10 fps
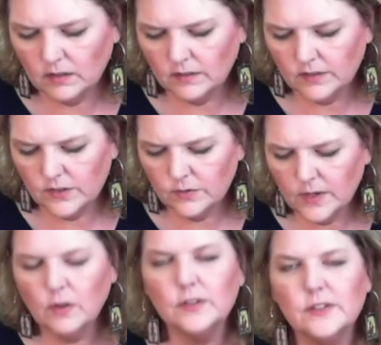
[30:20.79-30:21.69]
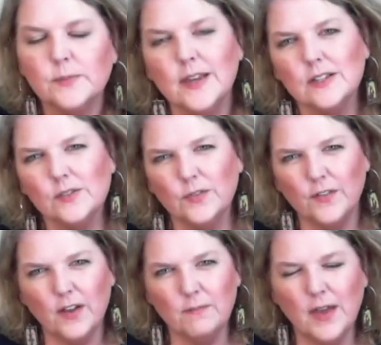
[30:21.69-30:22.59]
do we hold space for
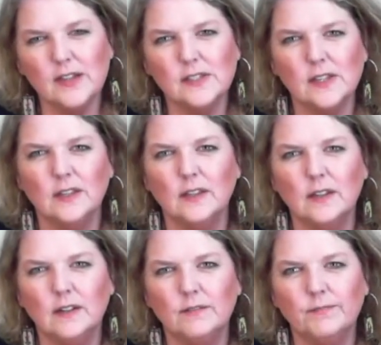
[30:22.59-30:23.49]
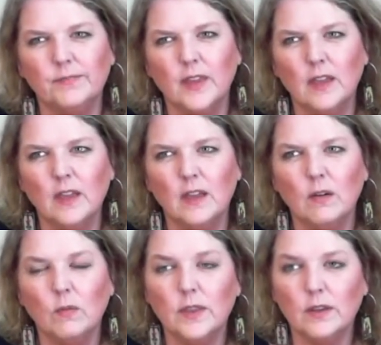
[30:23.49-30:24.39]
divine masculine
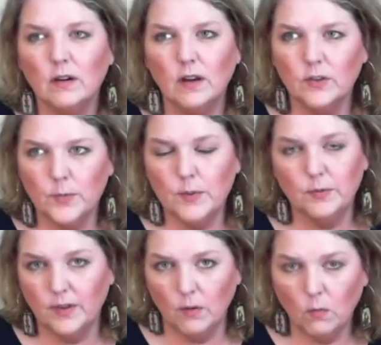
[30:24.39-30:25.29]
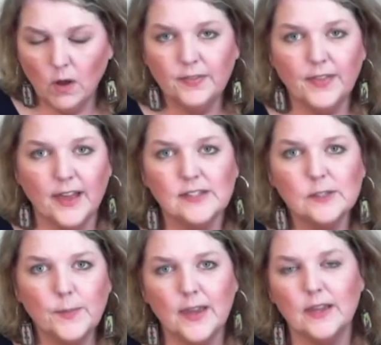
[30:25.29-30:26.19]
when there are other people that want that
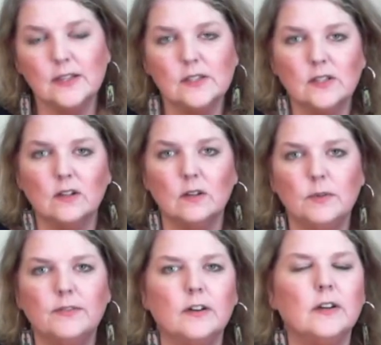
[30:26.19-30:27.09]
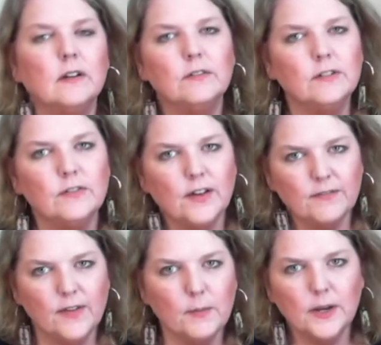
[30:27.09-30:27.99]
space that could be very good for divine
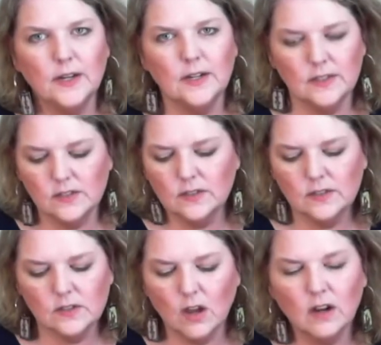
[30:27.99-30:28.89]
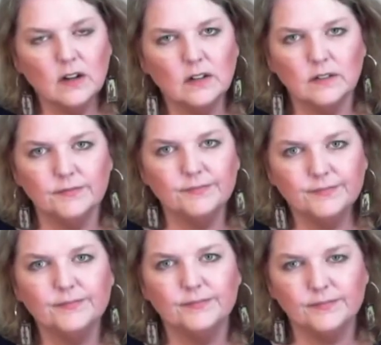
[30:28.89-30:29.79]
feminine? It's hard.
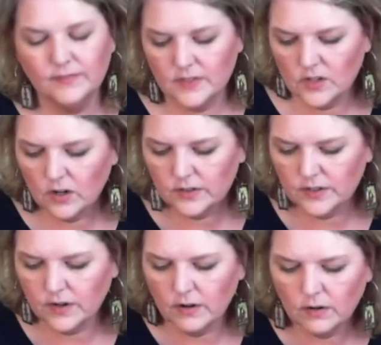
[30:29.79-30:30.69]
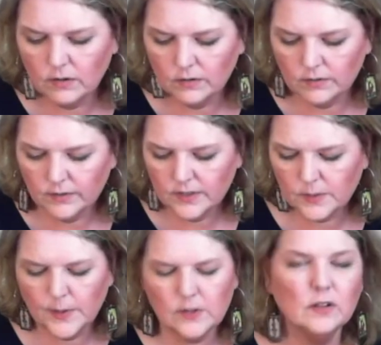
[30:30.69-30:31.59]
It's hard to know,
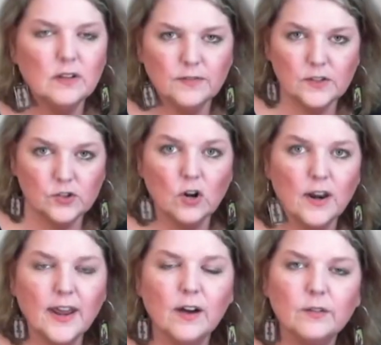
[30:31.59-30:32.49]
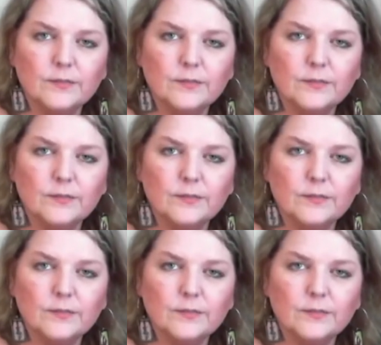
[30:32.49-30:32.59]
especially if it's drawn out.